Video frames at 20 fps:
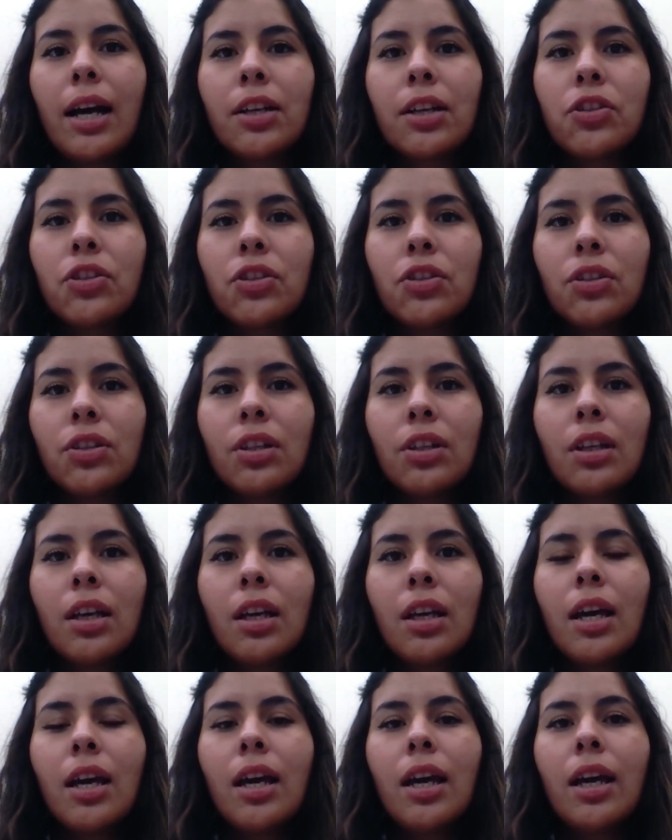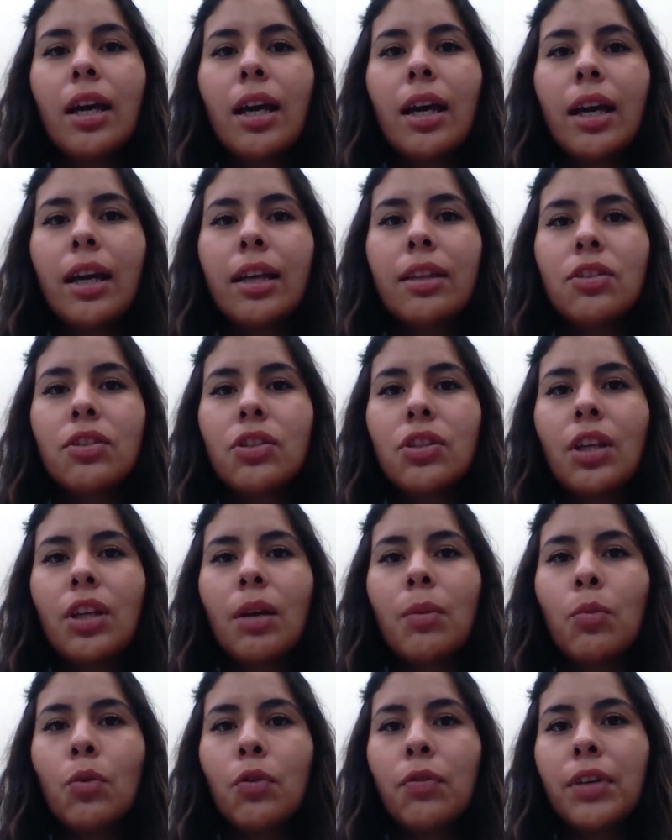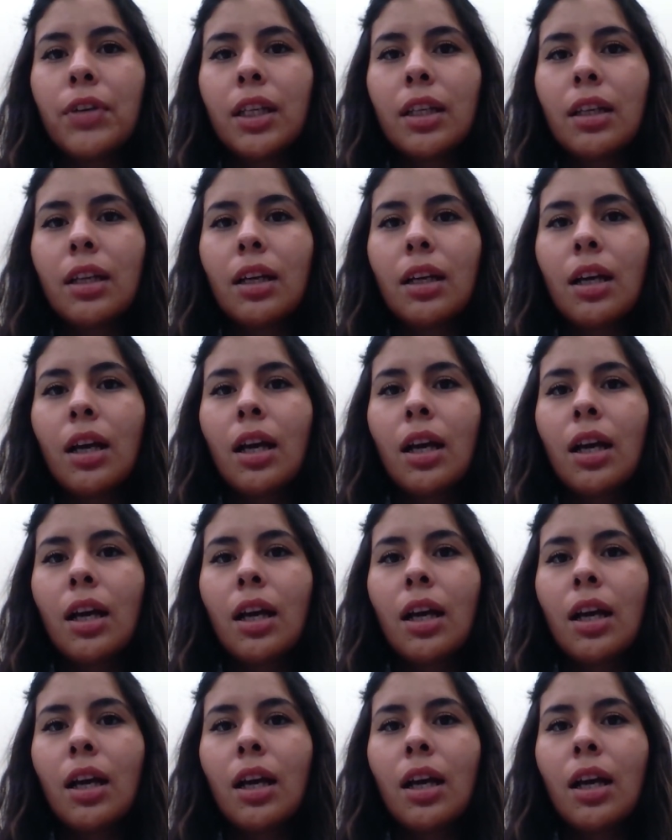action and start moving.